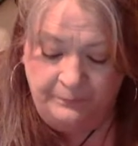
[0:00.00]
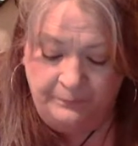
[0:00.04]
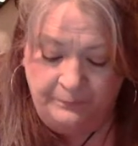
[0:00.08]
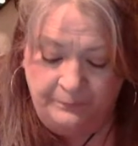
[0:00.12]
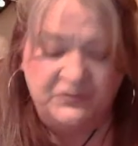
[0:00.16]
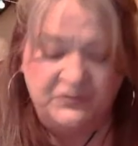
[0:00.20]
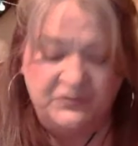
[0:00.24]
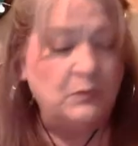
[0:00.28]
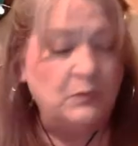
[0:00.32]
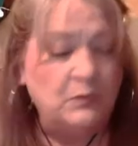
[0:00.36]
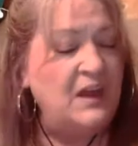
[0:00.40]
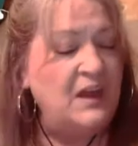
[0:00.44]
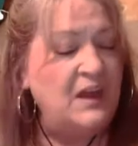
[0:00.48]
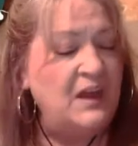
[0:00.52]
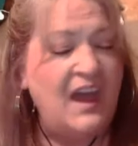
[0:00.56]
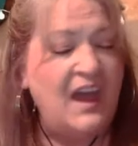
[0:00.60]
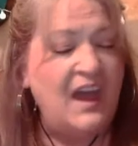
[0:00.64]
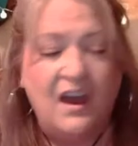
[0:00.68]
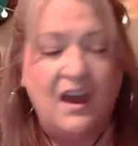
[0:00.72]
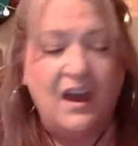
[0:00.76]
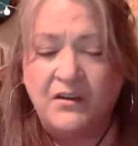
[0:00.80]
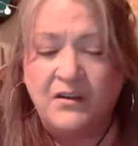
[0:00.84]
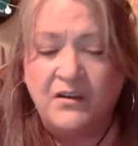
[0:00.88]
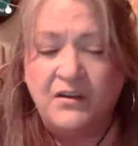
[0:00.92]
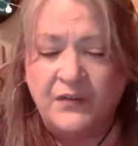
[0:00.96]
Don't
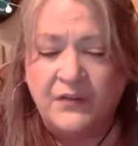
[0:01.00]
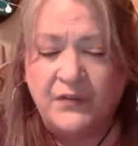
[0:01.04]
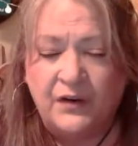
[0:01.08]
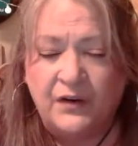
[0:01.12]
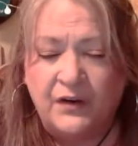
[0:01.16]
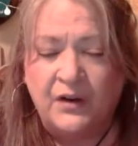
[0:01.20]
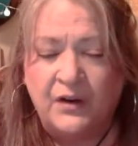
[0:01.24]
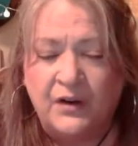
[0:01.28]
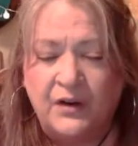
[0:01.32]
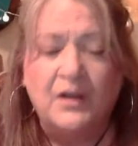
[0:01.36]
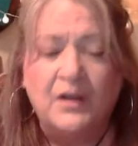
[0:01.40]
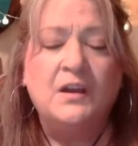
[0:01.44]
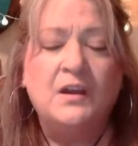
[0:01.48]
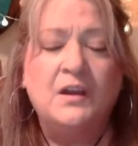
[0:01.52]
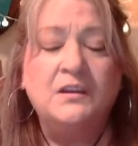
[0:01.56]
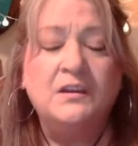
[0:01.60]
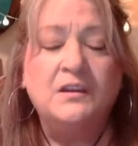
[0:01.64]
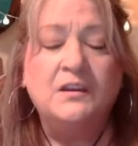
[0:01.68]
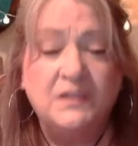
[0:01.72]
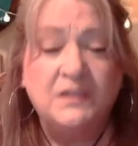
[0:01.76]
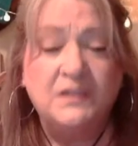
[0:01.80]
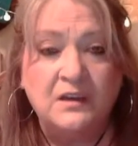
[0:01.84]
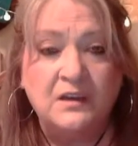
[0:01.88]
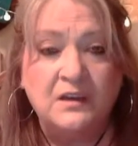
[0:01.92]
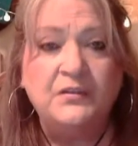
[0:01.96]
ever
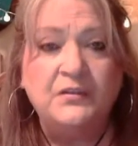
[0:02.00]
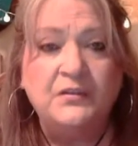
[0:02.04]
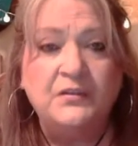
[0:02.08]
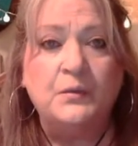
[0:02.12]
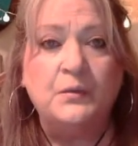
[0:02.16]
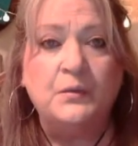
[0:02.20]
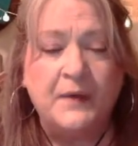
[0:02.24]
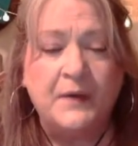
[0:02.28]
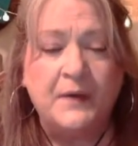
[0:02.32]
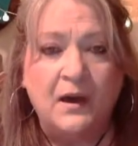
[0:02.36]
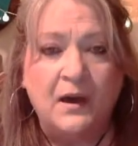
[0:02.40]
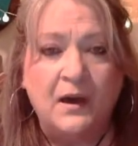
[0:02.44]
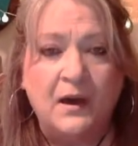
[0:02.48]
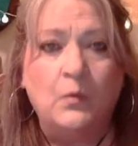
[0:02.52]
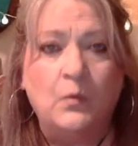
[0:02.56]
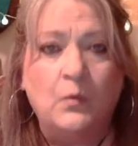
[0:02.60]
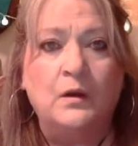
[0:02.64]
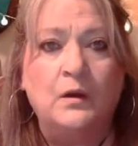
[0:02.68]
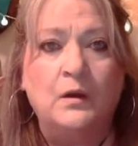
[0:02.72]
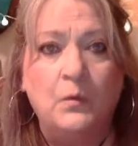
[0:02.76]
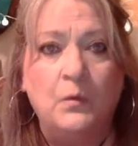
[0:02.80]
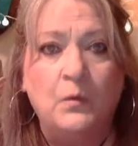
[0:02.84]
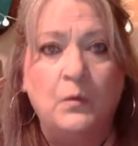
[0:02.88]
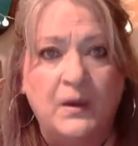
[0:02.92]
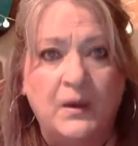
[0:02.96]
give your
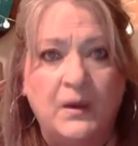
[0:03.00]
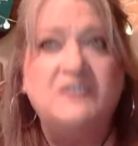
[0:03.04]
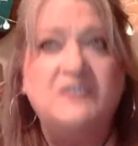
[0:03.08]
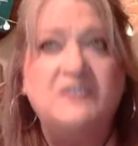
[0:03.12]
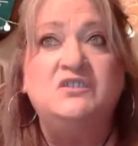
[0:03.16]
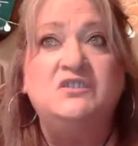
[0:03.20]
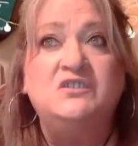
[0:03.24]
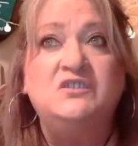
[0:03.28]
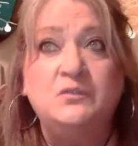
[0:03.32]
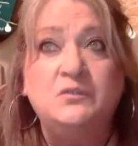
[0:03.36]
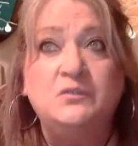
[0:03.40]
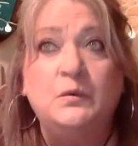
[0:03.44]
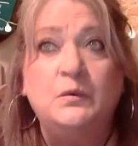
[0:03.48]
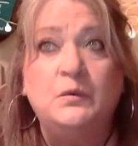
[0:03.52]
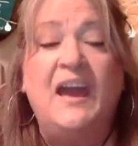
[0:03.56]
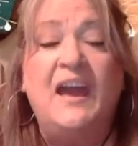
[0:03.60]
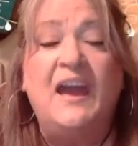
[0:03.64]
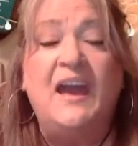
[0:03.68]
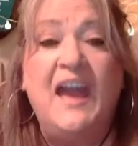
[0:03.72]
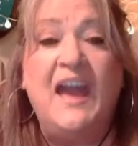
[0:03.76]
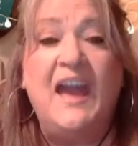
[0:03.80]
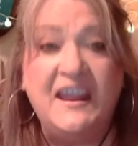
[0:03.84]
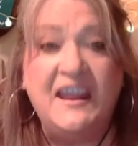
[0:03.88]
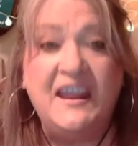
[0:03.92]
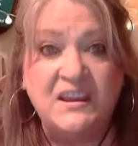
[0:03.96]
power away to
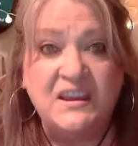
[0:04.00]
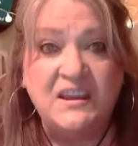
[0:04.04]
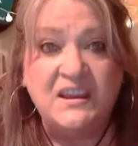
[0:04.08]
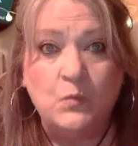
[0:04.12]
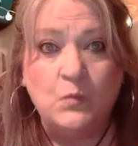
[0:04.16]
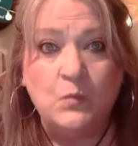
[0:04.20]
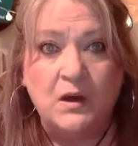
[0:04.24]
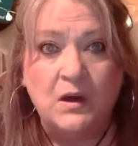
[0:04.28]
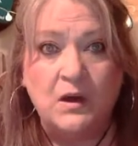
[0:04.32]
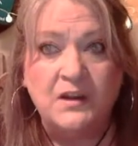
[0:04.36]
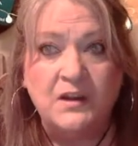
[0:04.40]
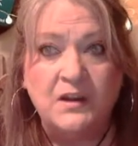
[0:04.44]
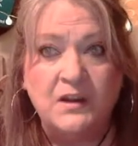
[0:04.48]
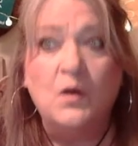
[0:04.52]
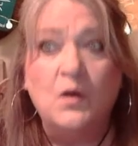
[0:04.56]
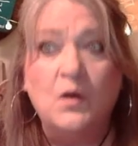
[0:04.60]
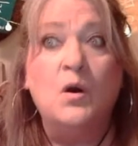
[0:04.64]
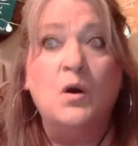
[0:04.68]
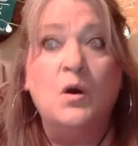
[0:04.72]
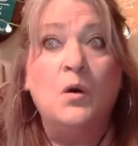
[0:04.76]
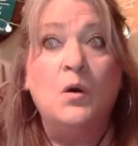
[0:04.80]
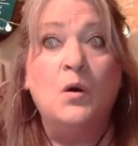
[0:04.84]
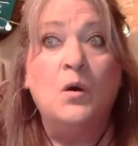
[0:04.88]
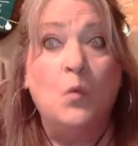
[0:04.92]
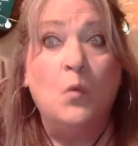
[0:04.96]
anyone
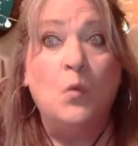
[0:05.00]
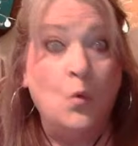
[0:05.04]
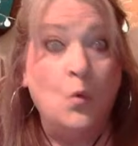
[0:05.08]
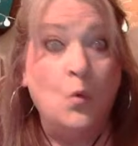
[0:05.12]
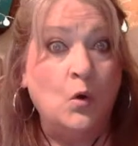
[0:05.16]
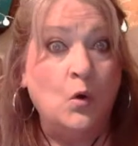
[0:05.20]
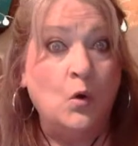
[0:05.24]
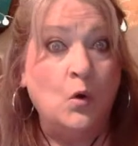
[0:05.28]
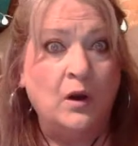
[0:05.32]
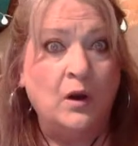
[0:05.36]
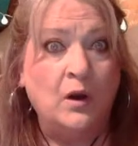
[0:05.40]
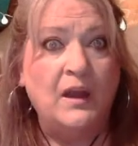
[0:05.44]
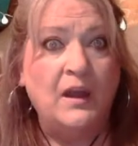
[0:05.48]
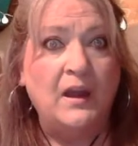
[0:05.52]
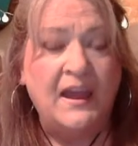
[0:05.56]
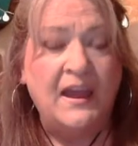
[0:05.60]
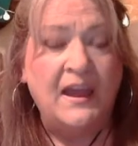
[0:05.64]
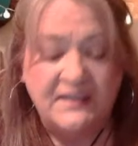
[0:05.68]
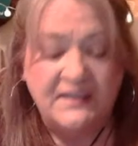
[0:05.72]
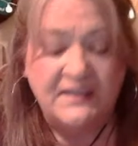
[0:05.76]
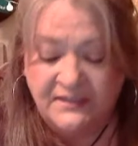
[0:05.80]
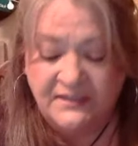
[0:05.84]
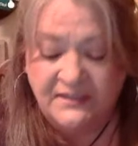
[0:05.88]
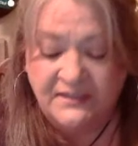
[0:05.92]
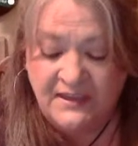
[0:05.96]
or
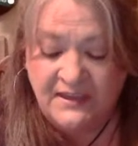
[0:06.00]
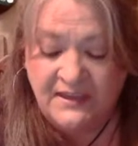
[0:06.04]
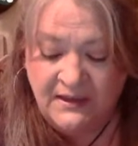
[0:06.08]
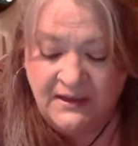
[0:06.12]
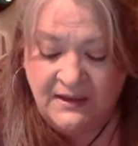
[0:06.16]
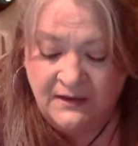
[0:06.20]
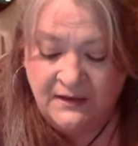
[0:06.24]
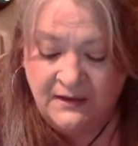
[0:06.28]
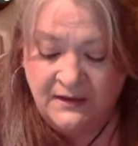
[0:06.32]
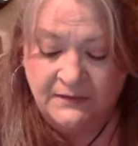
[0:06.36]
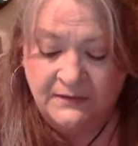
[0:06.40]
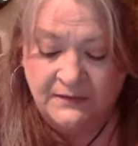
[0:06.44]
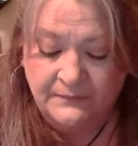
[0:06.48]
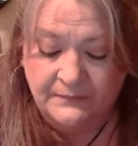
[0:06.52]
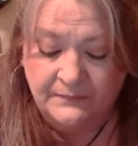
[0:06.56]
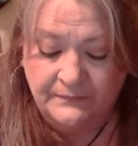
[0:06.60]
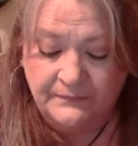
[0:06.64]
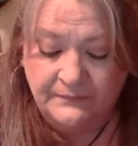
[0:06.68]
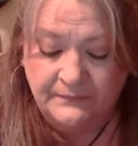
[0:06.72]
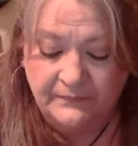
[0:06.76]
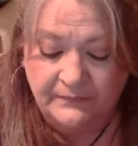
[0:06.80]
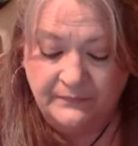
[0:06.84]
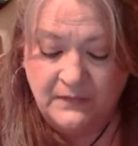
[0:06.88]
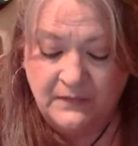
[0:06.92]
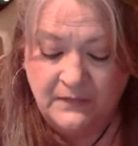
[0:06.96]
anything.
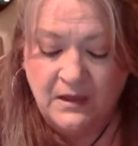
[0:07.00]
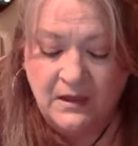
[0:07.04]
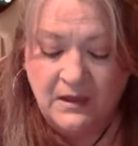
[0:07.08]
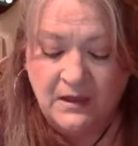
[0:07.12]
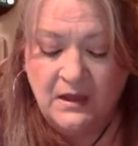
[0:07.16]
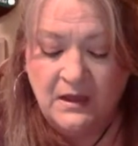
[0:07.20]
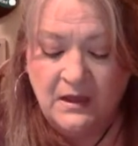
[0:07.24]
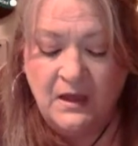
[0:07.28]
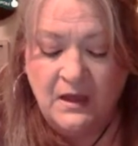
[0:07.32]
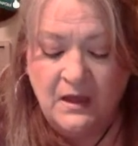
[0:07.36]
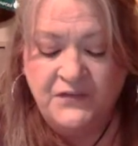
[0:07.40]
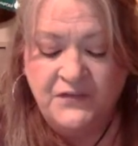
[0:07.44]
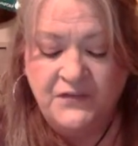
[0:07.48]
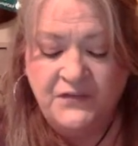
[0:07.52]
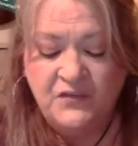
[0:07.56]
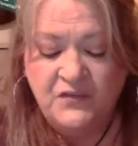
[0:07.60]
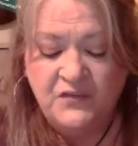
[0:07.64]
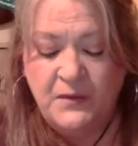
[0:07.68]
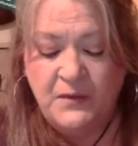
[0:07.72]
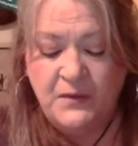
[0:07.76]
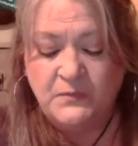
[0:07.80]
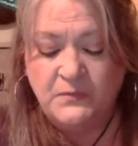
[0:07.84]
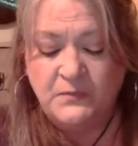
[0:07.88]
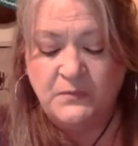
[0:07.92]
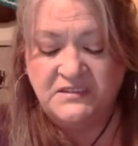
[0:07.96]
If you've
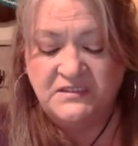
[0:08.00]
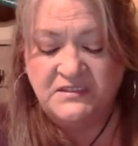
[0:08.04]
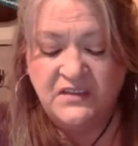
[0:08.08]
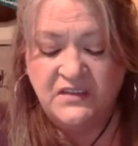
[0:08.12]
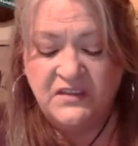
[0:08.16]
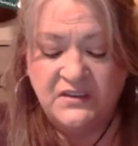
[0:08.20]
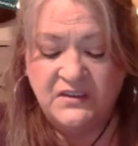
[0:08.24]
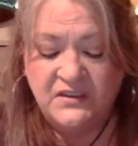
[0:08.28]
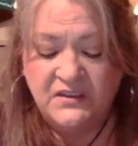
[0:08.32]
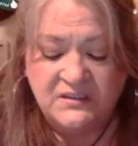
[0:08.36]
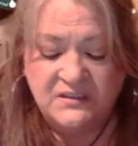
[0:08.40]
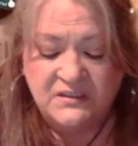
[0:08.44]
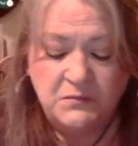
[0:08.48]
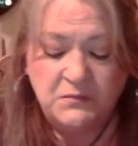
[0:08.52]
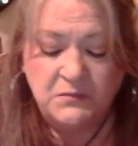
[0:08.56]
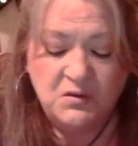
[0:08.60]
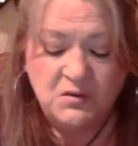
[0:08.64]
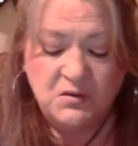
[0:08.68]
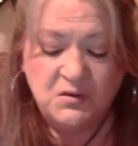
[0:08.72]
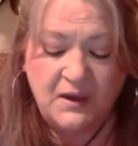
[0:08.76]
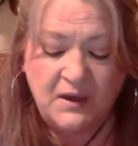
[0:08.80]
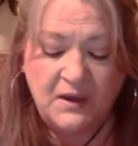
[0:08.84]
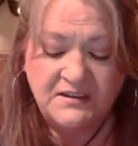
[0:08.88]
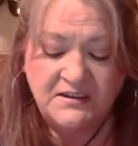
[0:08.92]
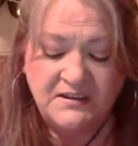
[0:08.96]
been receiving some
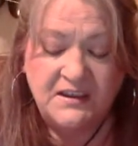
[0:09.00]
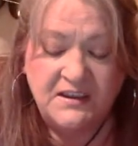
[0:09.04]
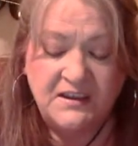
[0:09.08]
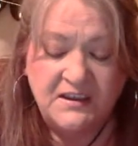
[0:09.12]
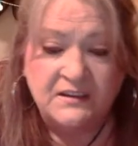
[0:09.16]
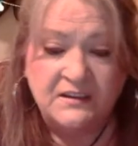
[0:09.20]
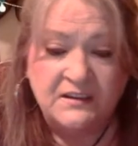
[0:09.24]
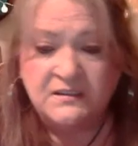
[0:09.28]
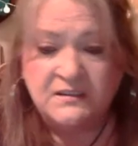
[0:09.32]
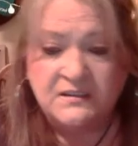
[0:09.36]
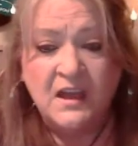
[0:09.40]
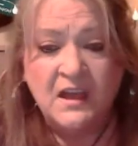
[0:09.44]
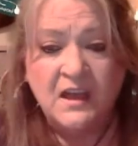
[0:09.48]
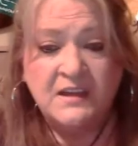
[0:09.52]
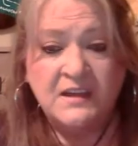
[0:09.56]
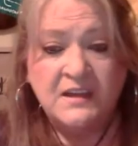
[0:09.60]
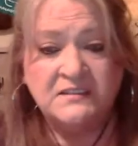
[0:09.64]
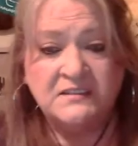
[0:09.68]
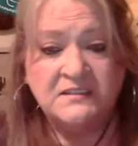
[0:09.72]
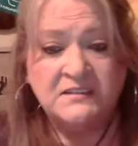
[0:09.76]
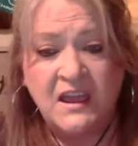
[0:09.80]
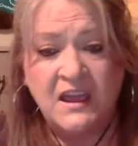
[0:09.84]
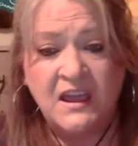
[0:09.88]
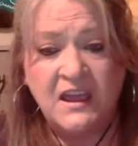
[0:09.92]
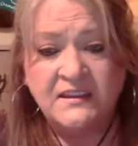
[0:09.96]
new ideas,
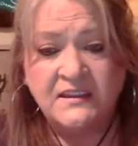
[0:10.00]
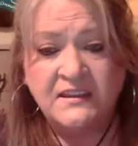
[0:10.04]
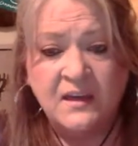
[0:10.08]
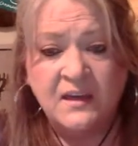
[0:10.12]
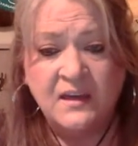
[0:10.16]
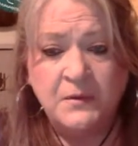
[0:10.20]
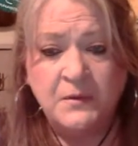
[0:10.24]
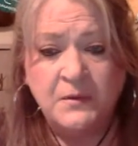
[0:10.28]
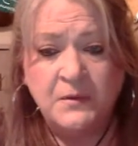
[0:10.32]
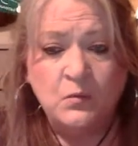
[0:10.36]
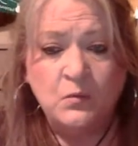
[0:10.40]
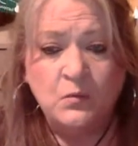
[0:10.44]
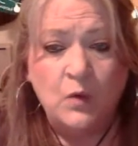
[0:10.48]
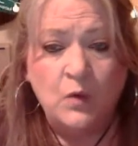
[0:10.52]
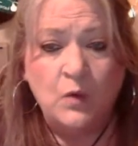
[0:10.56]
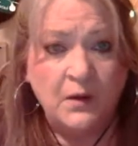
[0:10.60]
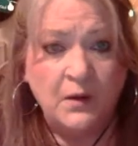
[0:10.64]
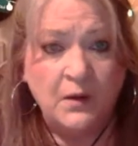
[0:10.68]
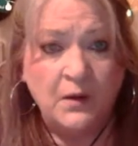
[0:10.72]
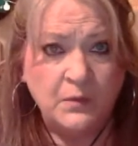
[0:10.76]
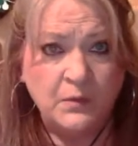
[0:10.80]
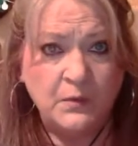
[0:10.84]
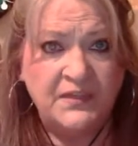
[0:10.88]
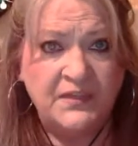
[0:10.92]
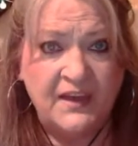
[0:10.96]
Take them and
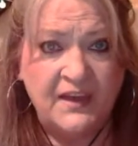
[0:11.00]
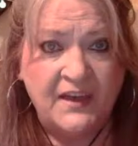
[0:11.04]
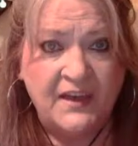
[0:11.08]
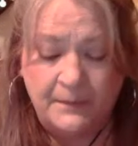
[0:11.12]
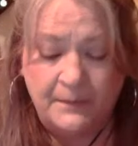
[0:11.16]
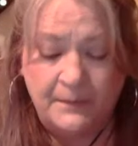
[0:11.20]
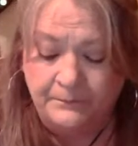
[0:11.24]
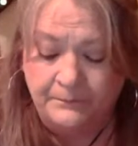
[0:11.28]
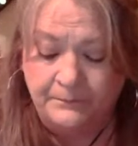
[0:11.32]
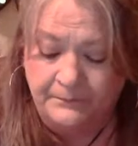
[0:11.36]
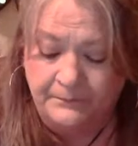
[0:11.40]
run with them.